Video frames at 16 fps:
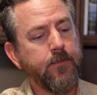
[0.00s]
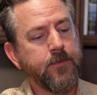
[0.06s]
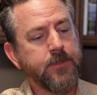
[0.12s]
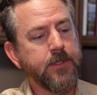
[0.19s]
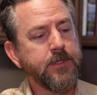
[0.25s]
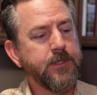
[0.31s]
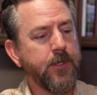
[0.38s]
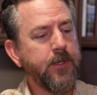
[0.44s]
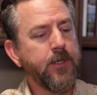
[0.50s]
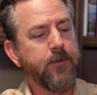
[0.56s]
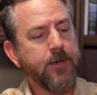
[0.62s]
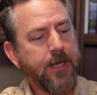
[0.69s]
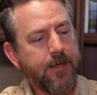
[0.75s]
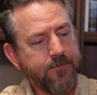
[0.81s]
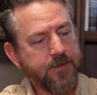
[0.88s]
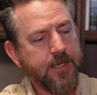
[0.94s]
just so you
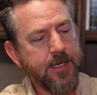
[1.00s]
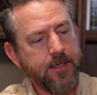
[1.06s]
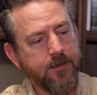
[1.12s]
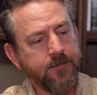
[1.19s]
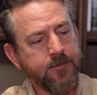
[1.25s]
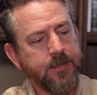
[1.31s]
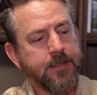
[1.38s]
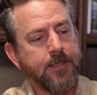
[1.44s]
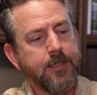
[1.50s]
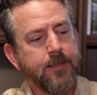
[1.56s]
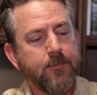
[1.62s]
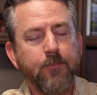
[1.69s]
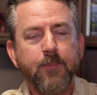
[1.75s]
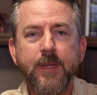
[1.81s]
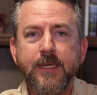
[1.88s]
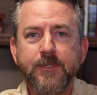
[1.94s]
don't have to kind of
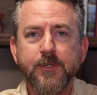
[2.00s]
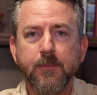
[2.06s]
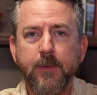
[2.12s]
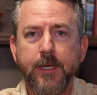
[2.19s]
pinch your